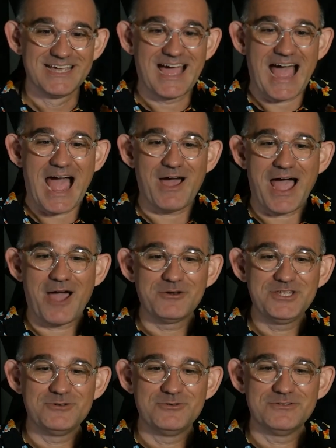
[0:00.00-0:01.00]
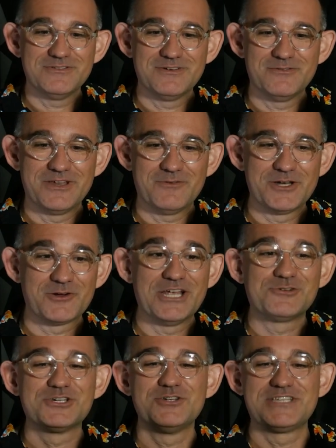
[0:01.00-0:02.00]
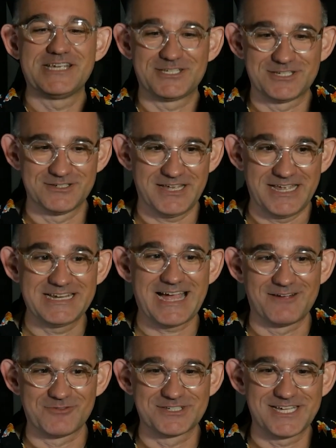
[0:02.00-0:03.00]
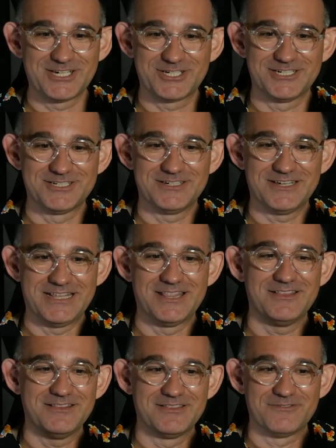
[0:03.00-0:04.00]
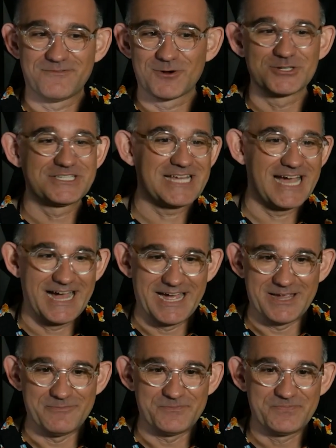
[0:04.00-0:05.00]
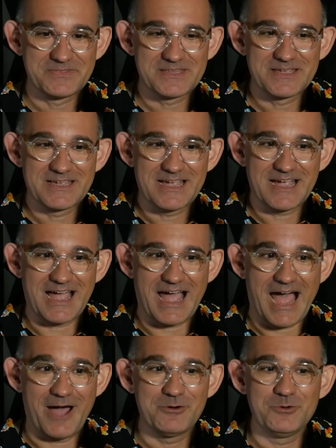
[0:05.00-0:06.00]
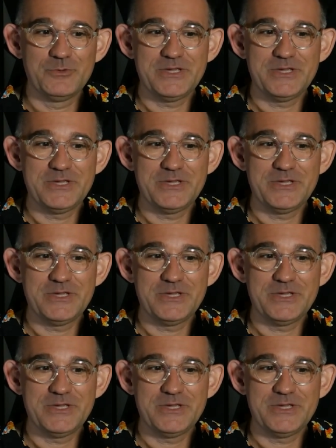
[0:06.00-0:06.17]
How do you, when you're introducing it to in conversation in the first time, how do we